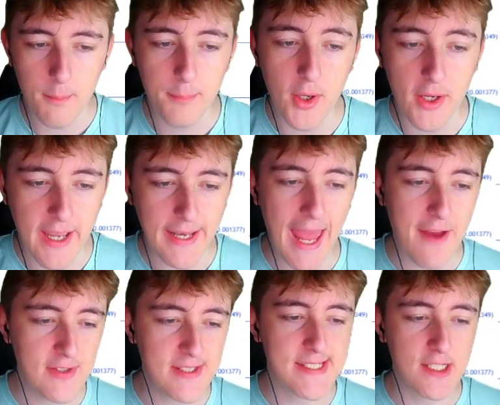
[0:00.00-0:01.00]
But again,
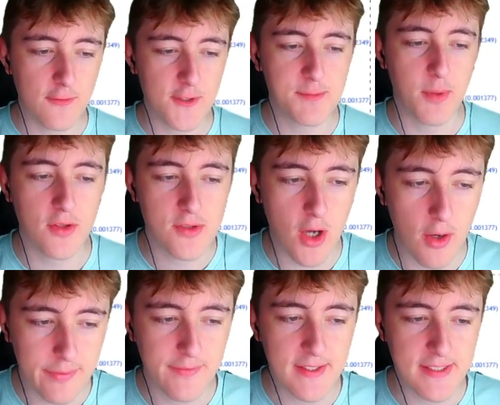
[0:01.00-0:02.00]
every single response
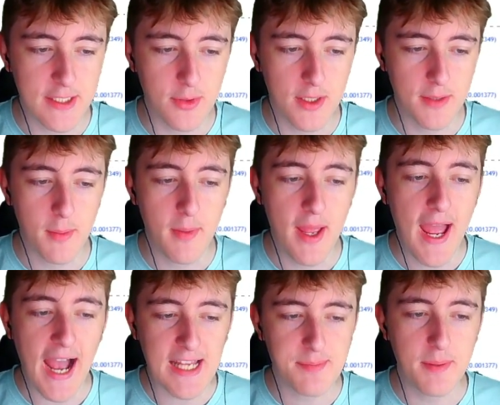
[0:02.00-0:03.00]
off of this equilibrium
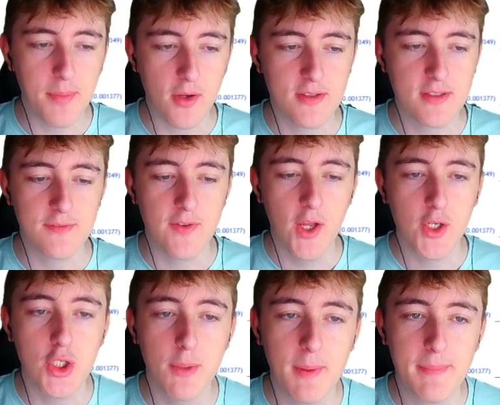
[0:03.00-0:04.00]
has been positive,
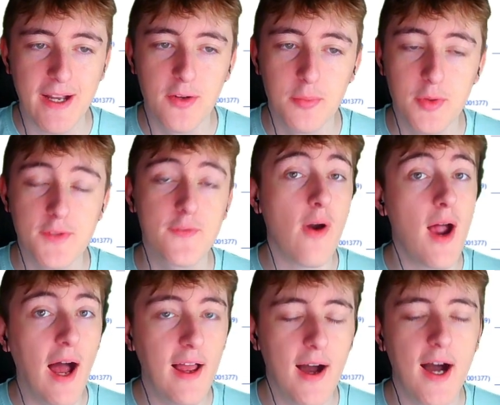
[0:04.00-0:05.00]
coming back upwards for a
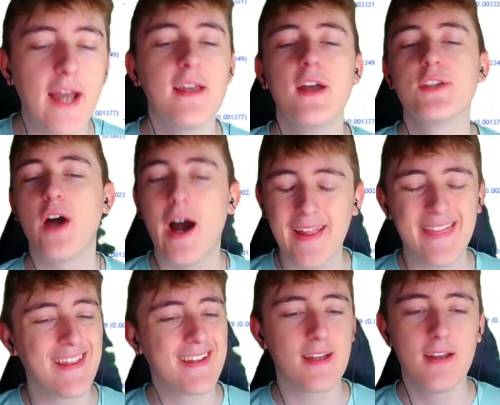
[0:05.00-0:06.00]
higher high. So I
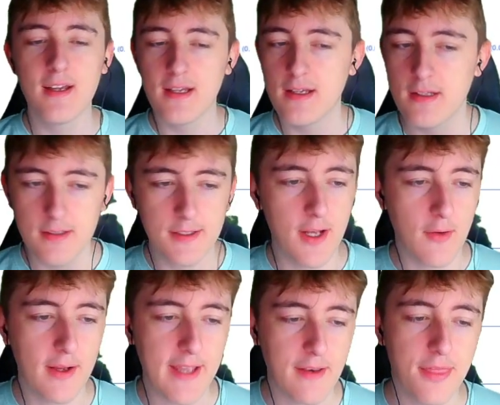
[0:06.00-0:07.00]
think,
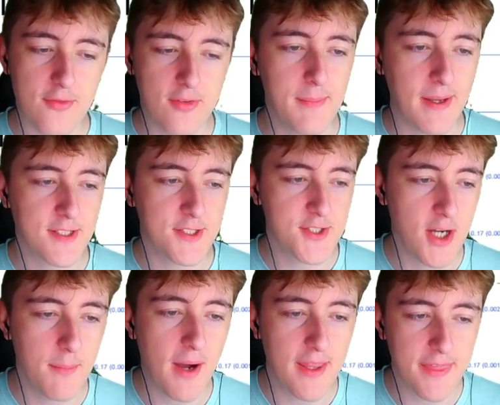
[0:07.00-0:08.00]
again, 3 makes a
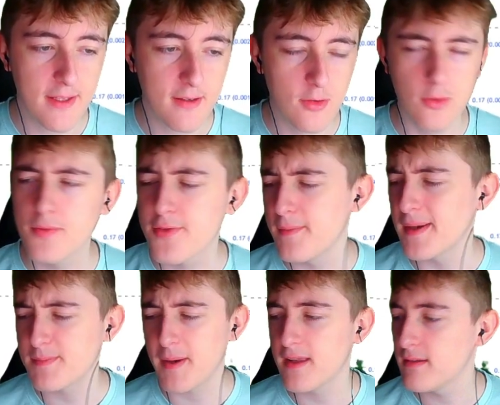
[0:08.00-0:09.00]
charm. I think, or 3 makes
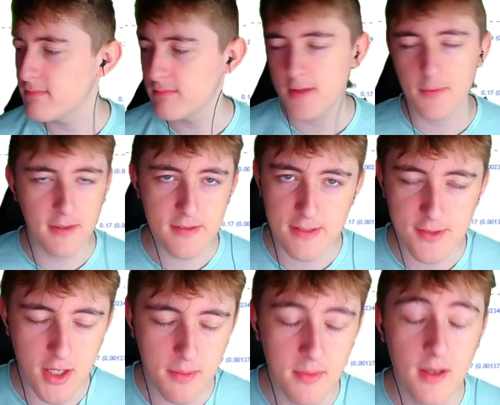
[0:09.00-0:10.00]
a pattern. Anyway, it's a
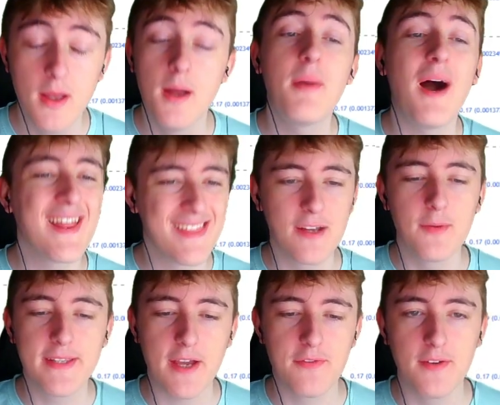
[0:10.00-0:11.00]
charm. But I think we're
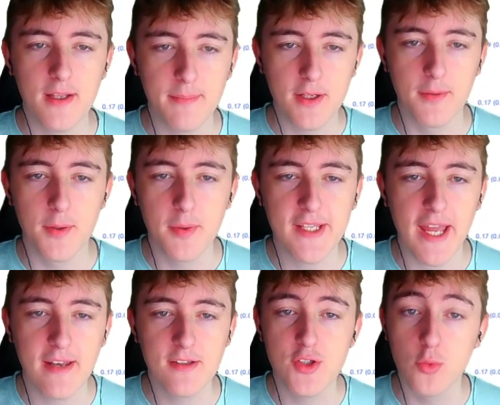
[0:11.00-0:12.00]
definitely going to be coming up
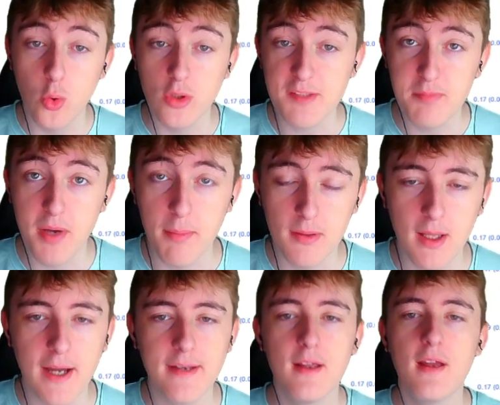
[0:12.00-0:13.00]
again towards this purple
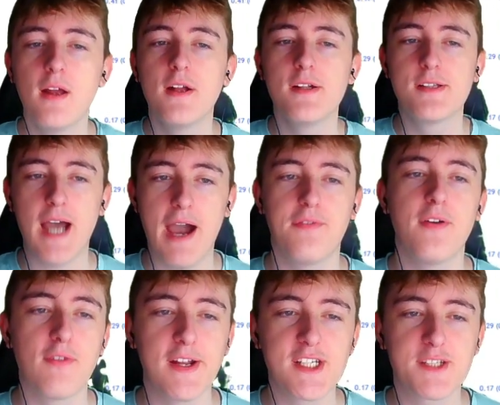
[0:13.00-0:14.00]
line to have a
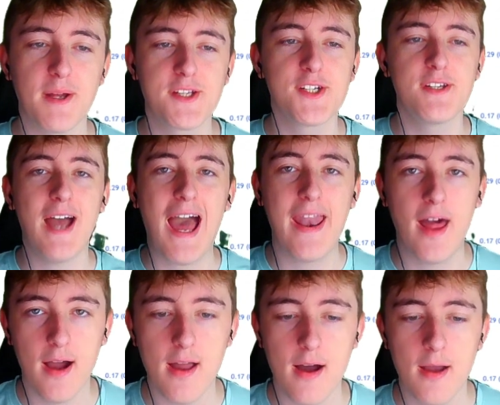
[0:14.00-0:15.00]
range expansion and a
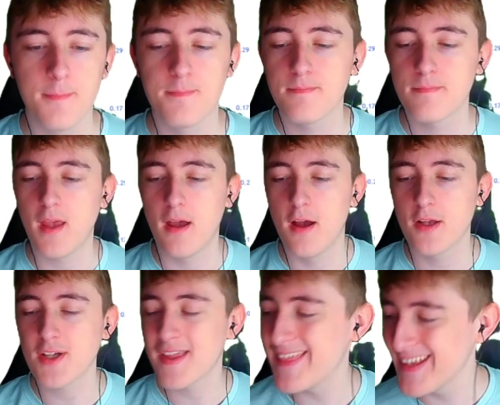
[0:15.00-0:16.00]
higher high.
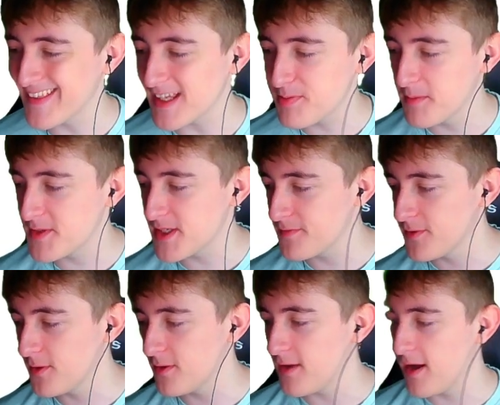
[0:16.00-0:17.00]
So I think that's pretty much it
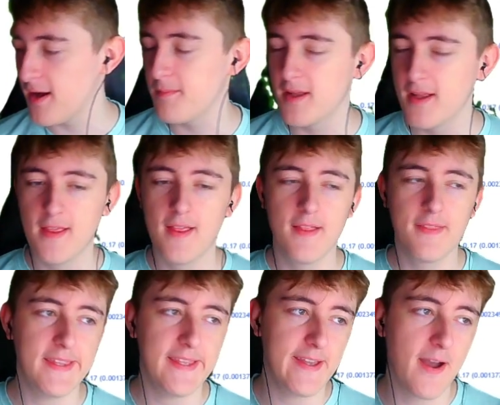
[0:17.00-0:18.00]
for
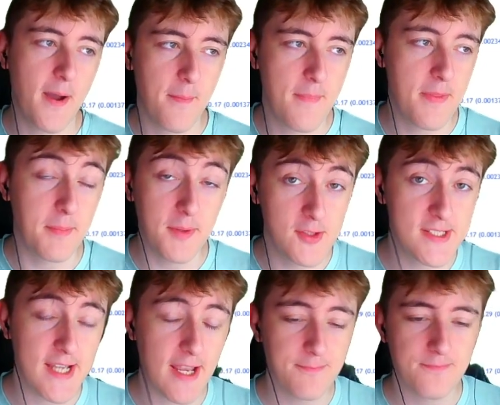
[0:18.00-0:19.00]
the
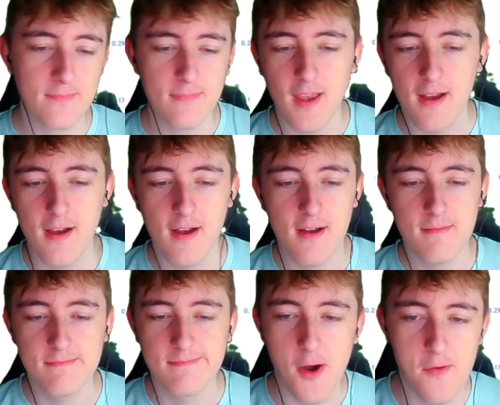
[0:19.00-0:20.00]
MEWTA.
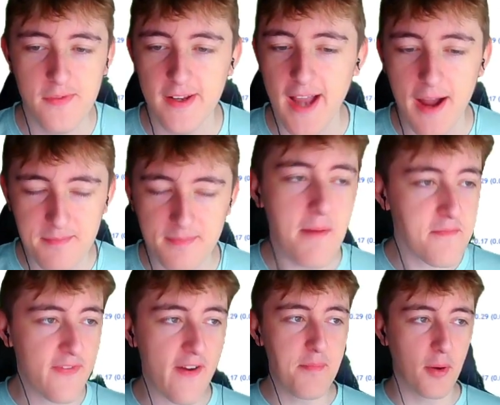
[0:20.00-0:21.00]
Hopefully, I'm
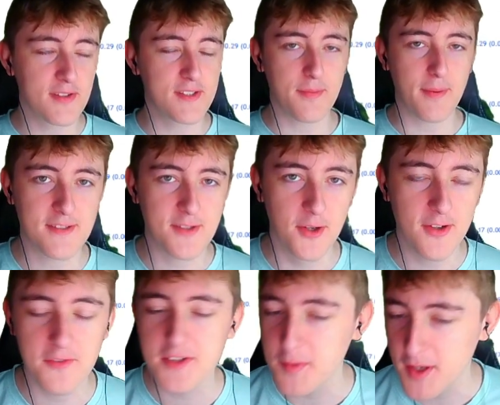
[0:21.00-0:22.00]
very positive about this coin.
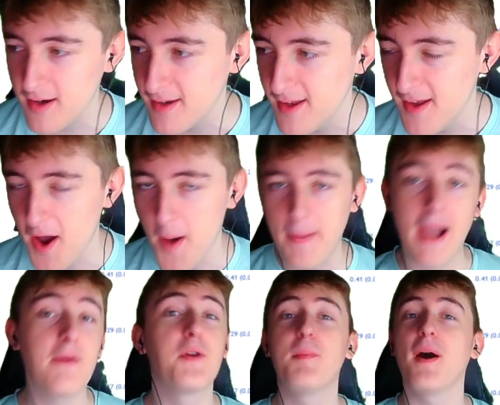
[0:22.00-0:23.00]
Obviously, we are
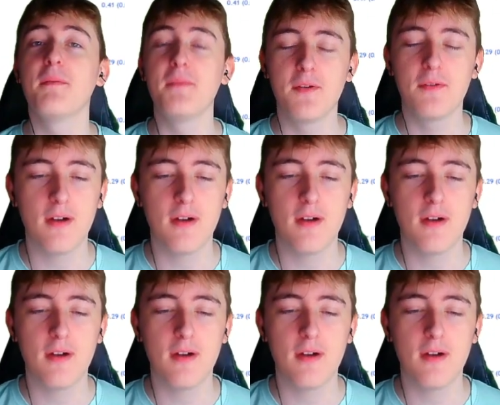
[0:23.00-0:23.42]
powered by MEW.